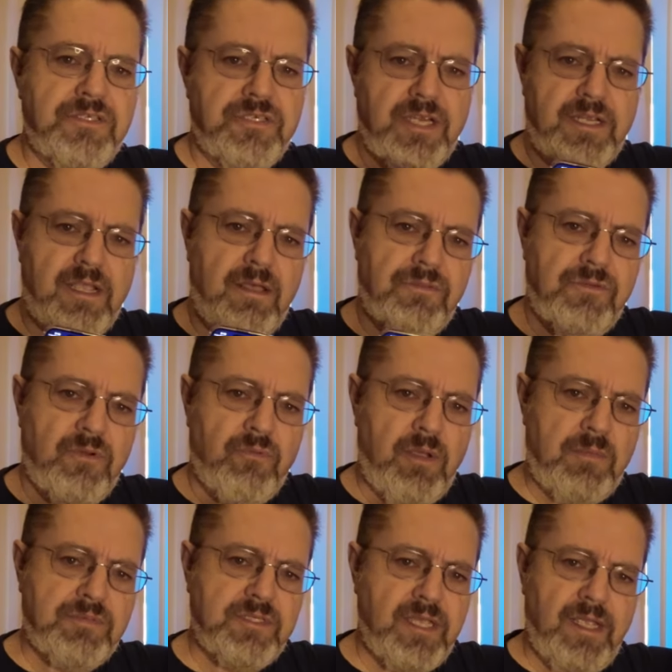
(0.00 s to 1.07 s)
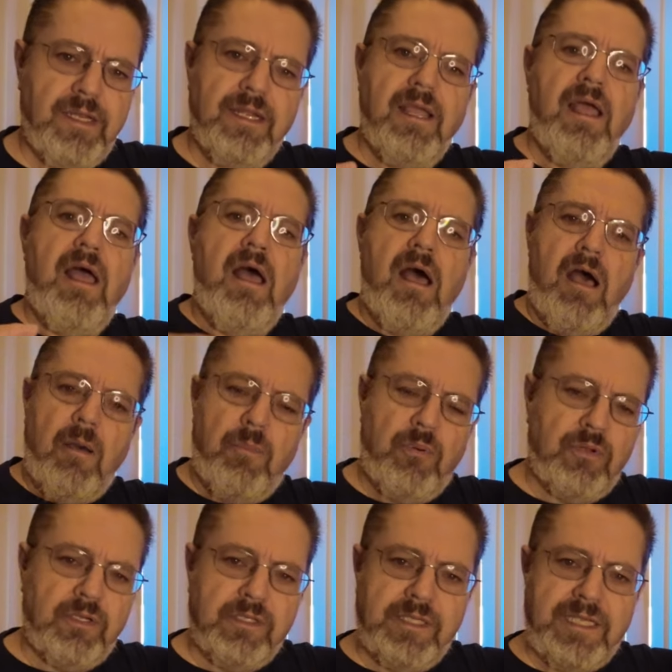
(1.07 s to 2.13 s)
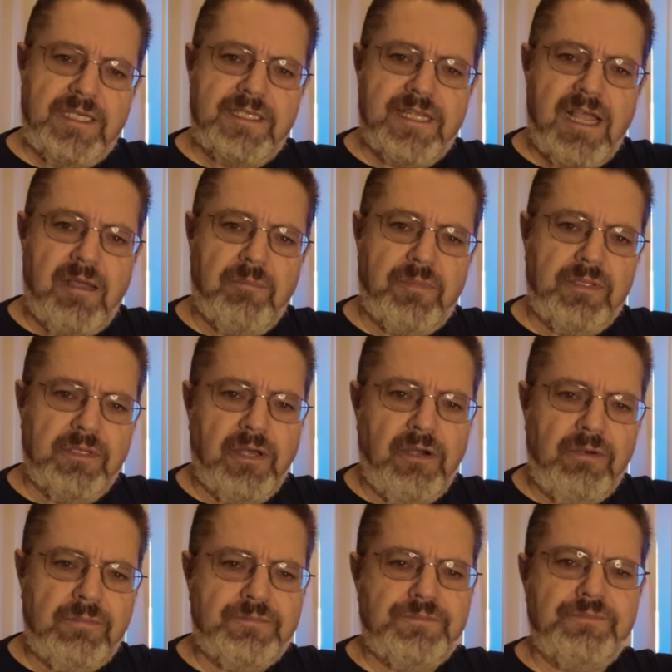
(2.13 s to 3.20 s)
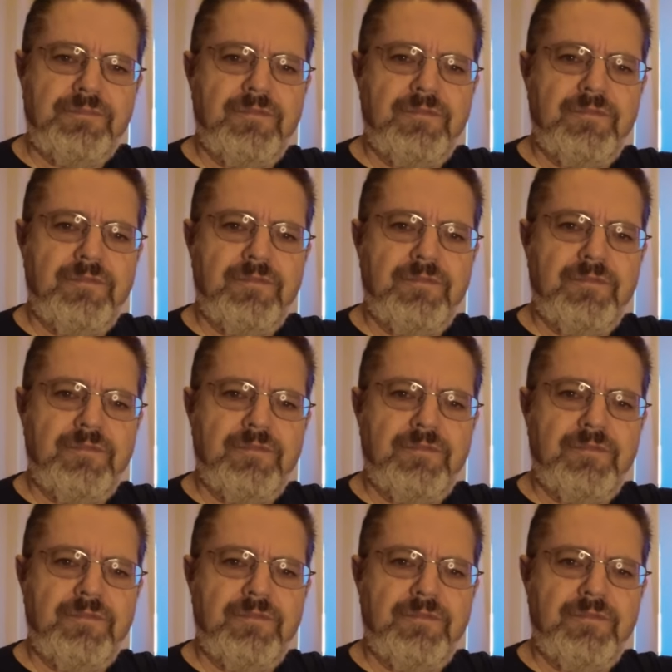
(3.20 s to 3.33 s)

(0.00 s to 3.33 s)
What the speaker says: Check out their website. I'll put a link down below.